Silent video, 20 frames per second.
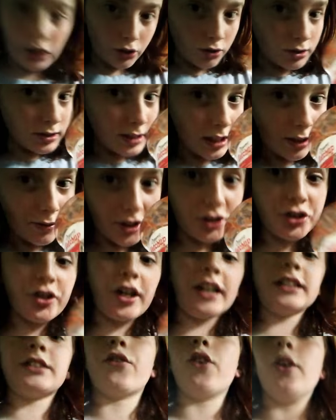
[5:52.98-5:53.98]
you'll see what it
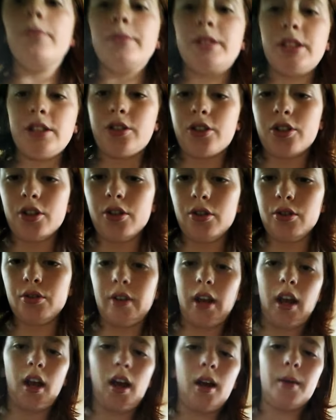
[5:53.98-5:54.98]
transforms
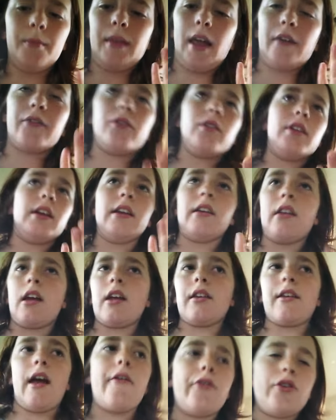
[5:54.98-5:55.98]
to
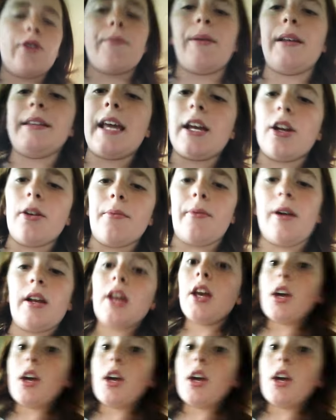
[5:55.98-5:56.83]
after a bit later, but